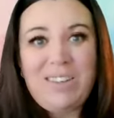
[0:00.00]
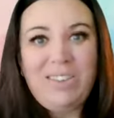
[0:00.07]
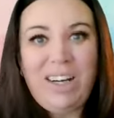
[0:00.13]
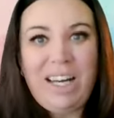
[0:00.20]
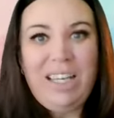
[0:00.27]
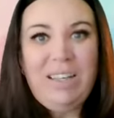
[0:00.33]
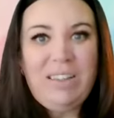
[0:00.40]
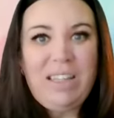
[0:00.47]

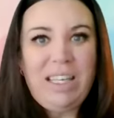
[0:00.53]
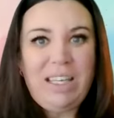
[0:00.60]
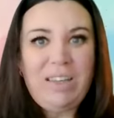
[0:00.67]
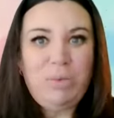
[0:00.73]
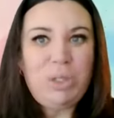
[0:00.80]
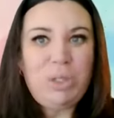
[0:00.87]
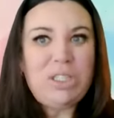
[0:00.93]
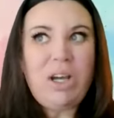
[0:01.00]
Right? Like
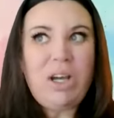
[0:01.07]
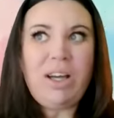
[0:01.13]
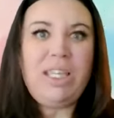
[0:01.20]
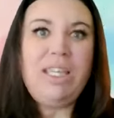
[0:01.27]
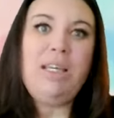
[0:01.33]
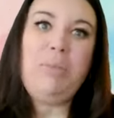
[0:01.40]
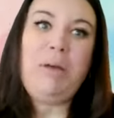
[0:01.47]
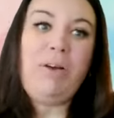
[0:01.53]
if we're
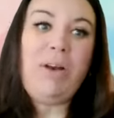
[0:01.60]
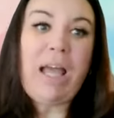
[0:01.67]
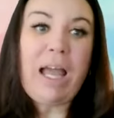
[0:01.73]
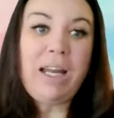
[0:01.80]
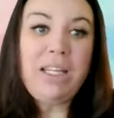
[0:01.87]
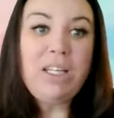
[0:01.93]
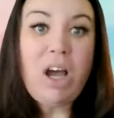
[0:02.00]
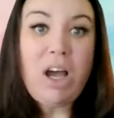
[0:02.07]
talking about
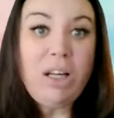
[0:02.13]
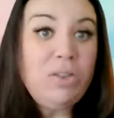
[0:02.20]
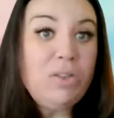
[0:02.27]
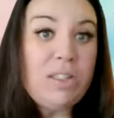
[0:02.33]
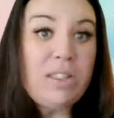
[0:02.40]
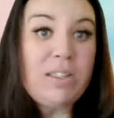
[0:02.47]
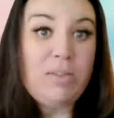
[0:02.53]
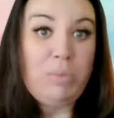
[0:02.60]
adding
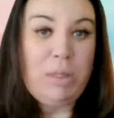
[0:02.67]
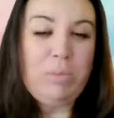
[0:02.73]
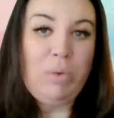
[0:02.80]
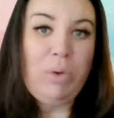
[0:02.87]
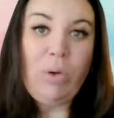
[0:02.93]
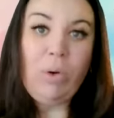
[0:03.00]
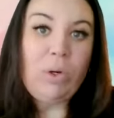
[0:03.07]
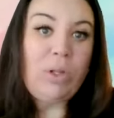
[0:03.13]
hundreds of
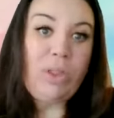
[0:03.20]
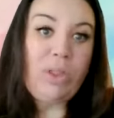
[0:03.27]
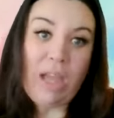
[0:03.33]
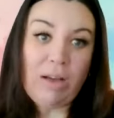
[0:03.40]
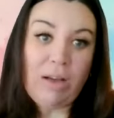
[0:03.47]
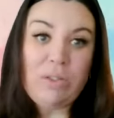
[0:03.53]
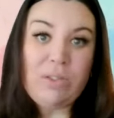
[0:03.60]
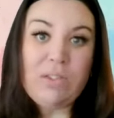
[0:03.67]
people or
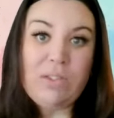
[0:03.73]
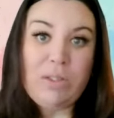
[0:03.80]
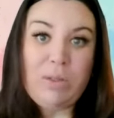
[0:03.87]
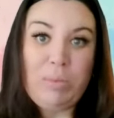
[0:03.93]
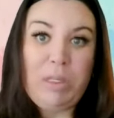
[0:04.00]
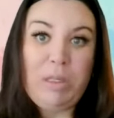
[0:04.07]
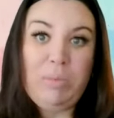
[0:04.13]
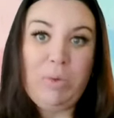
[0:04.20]
thousands
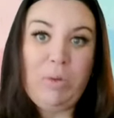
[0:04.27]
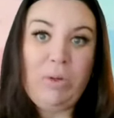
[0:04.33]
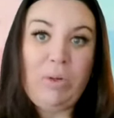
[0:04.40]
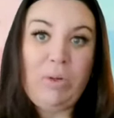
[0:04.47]
of people